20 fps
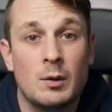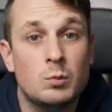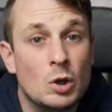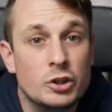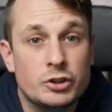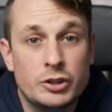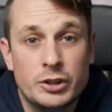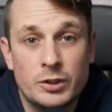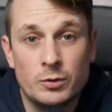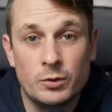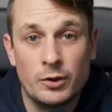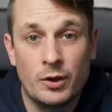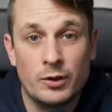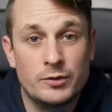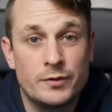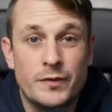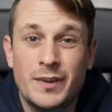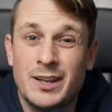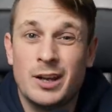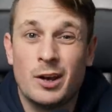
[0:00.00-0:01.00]
And watching all
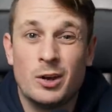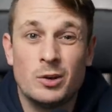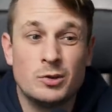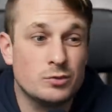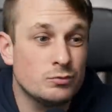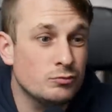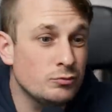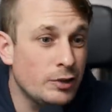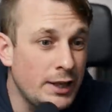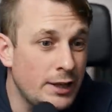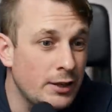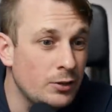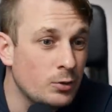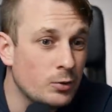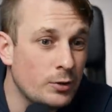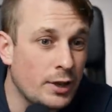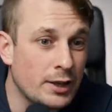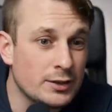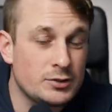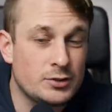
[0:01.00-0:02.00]
those videos and reading
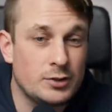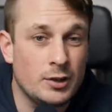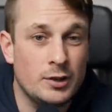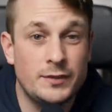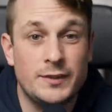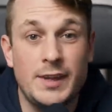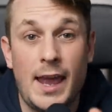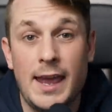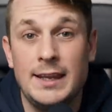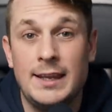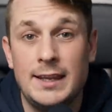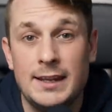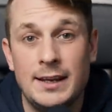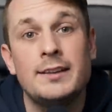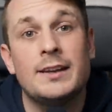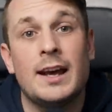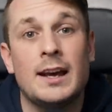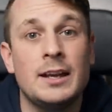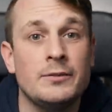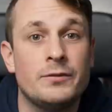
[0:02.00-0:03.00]
all that stuff, taking
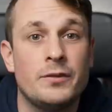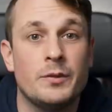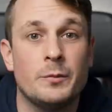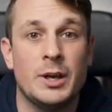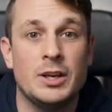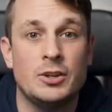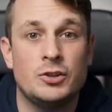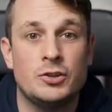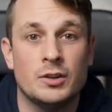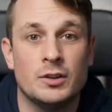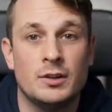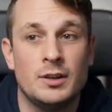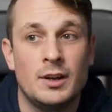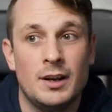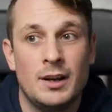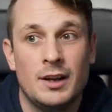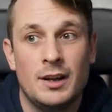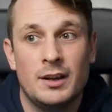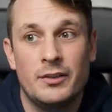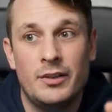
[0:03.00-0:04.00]
in that information,
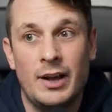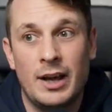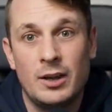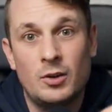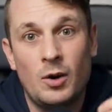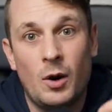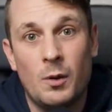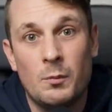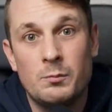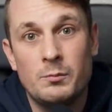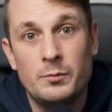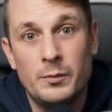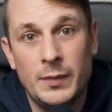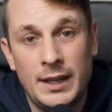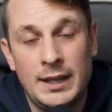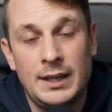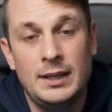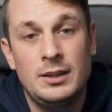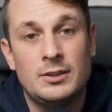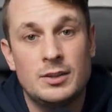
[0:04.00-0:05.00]
that got
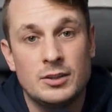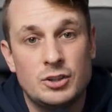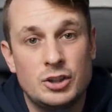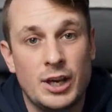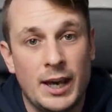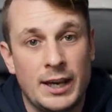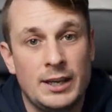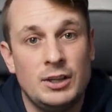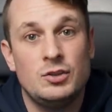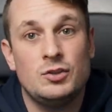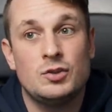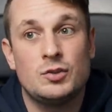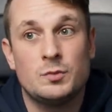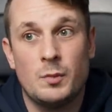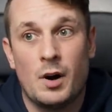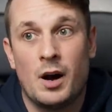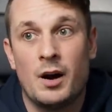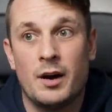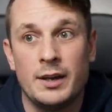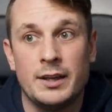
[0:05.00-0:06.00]
me to change
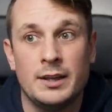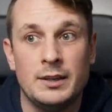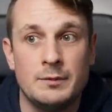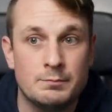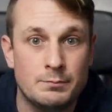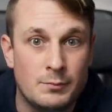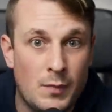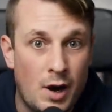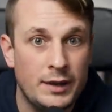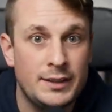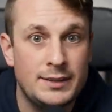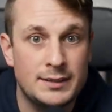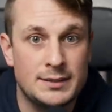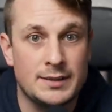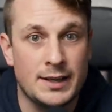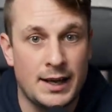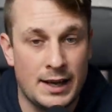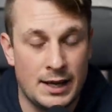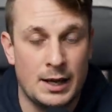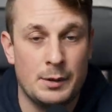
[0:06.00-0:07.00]
my
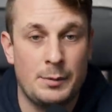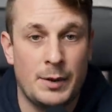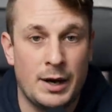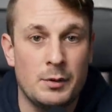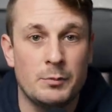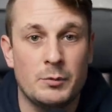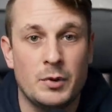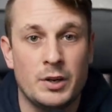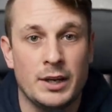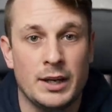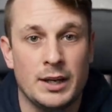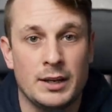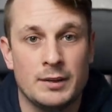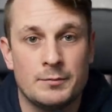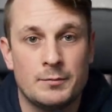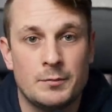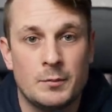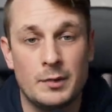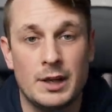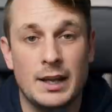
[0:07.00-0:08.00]
mindset about money.
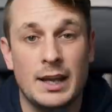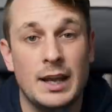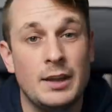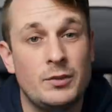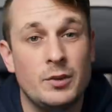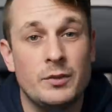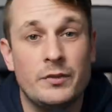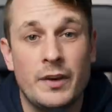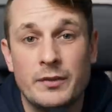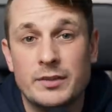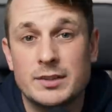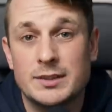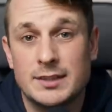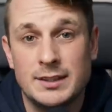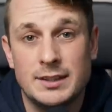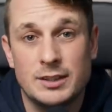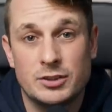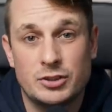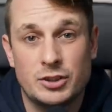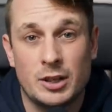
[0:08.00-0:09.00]
If you've ever
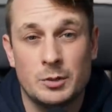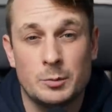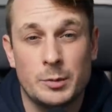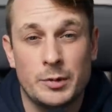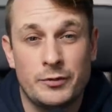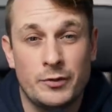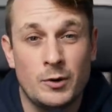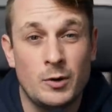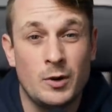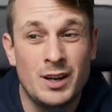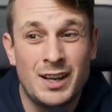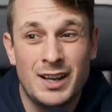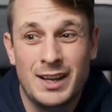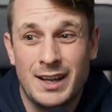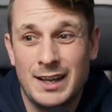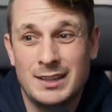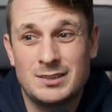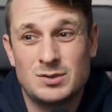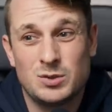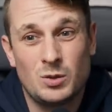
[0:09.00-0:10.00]
seen this channel before,
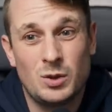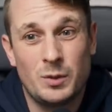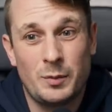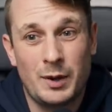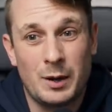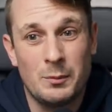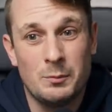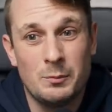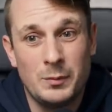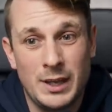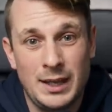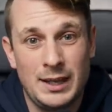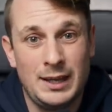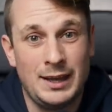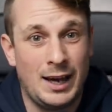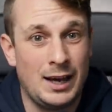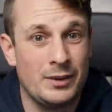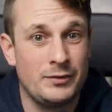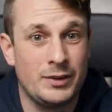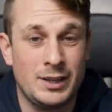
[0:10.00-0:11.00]
it's all about me
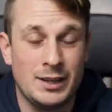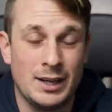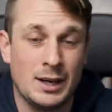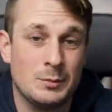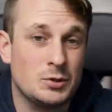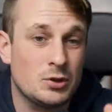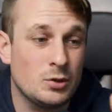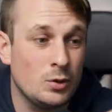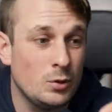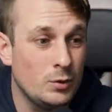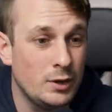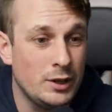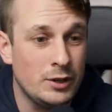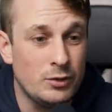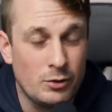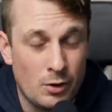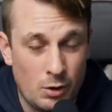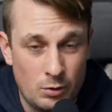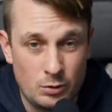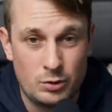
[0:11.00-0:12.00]
having absolutely
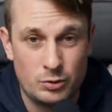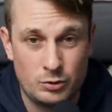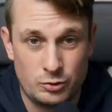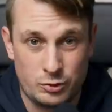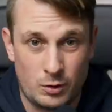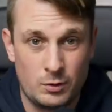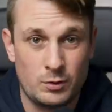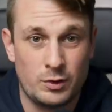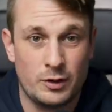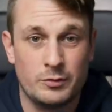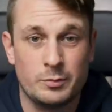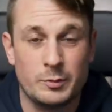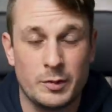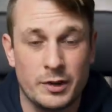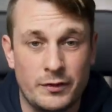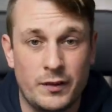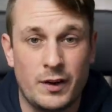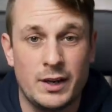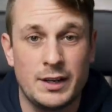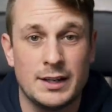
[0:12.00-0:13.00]
no control over my
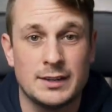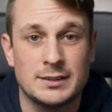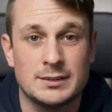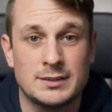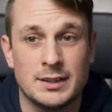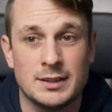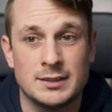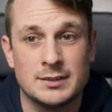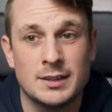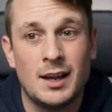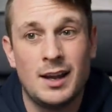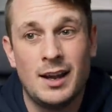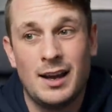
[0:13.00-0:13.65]
finances.